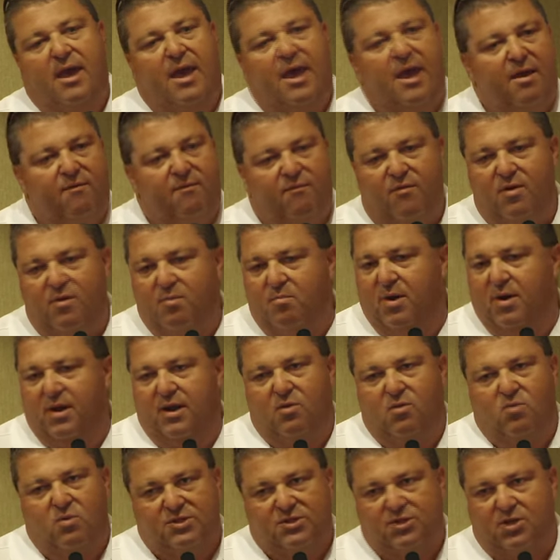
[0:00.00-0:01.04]

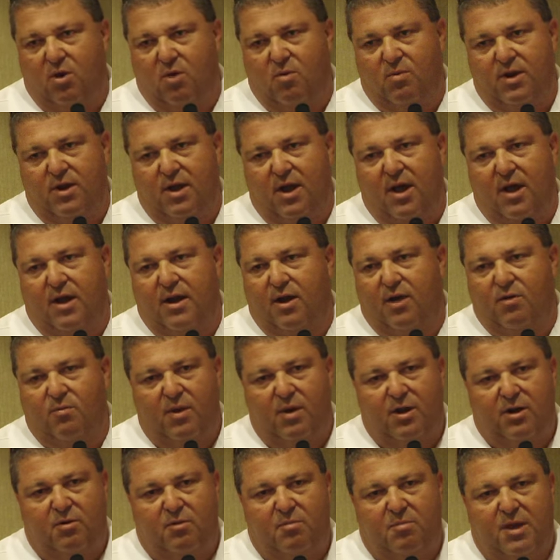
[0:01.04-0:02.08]
everybody what's going on a
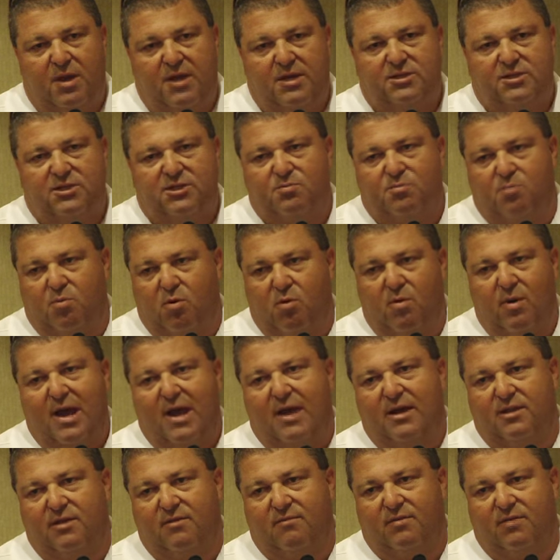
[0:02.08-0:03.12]
regular basis
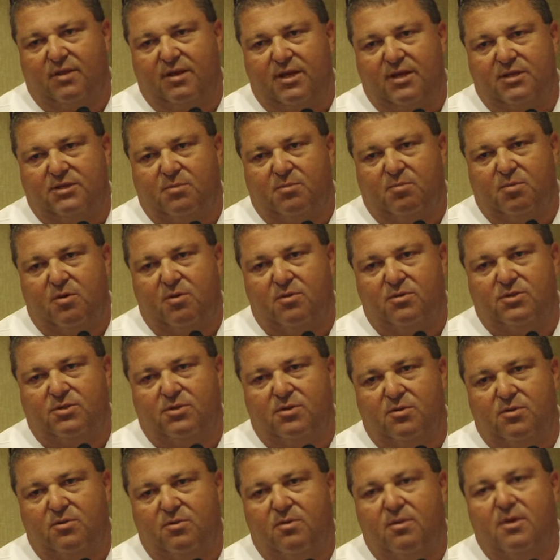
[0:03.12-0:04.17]
proactively, as opposed
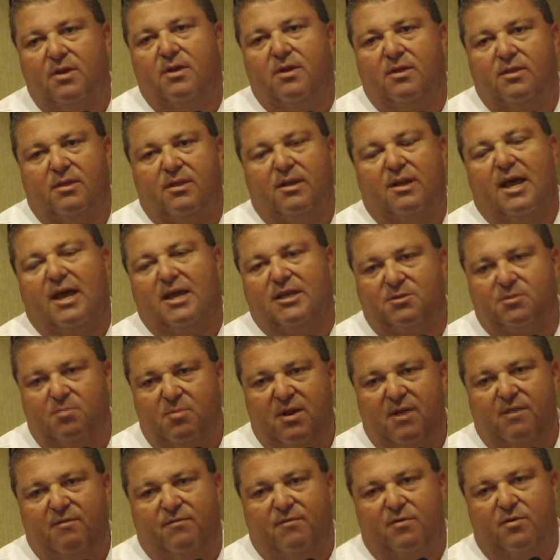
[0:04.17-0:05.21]
to the last
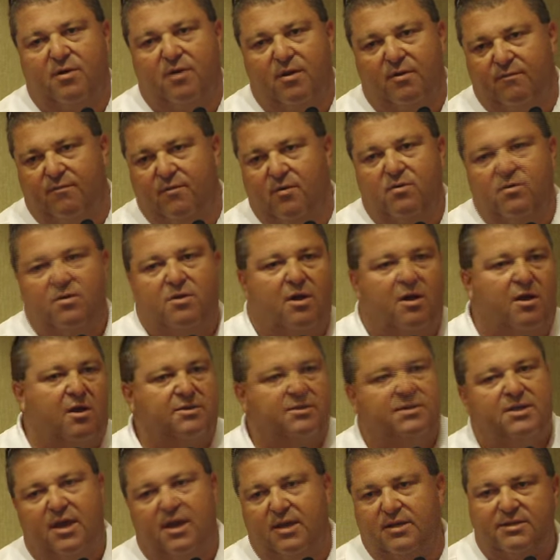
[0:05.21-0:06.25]
minute flurry of phone
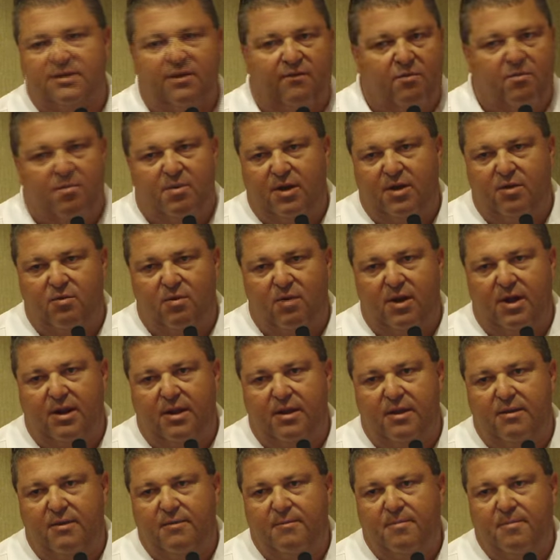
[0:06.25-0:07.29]
calls. Hey, is everybody
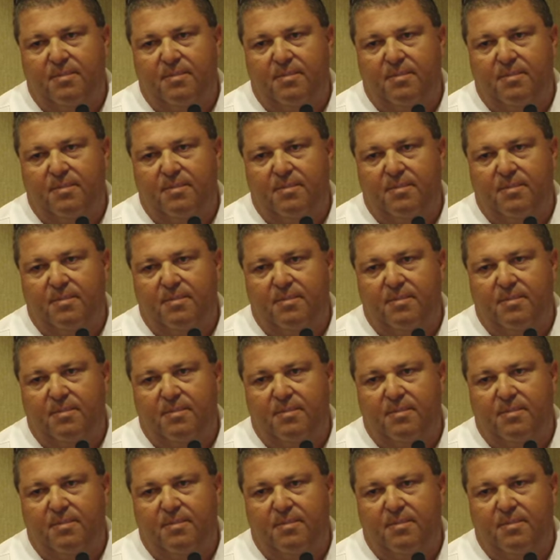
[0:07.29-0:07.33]
ready?